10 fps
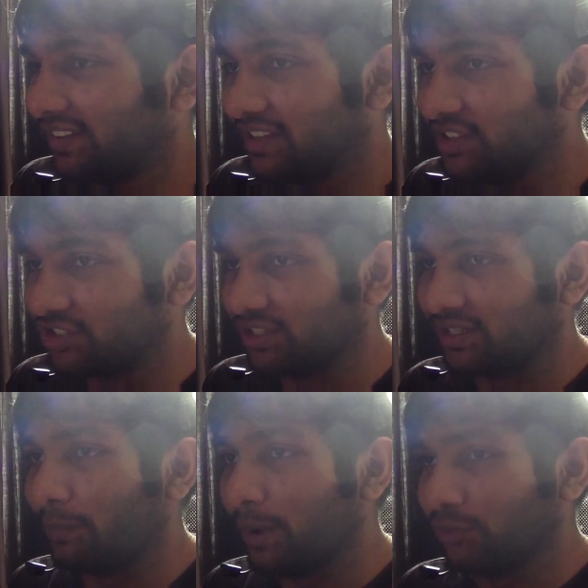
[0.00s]
It's just
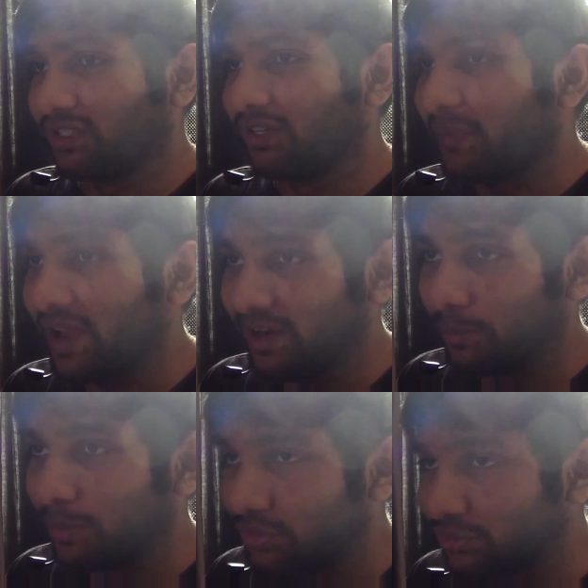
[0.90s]
a poster, man, a
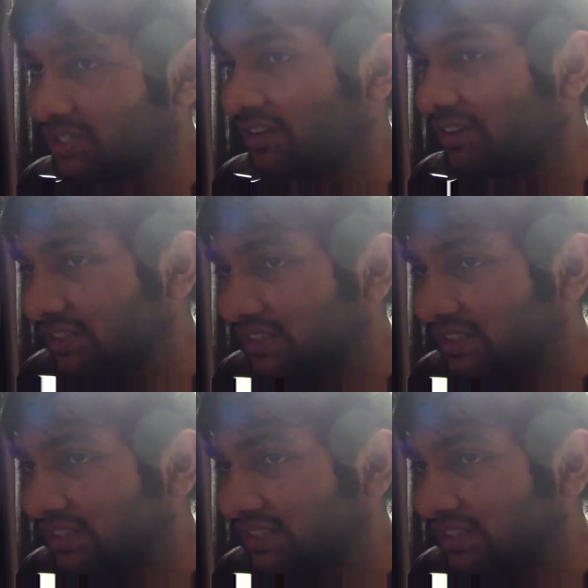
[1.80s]
poster.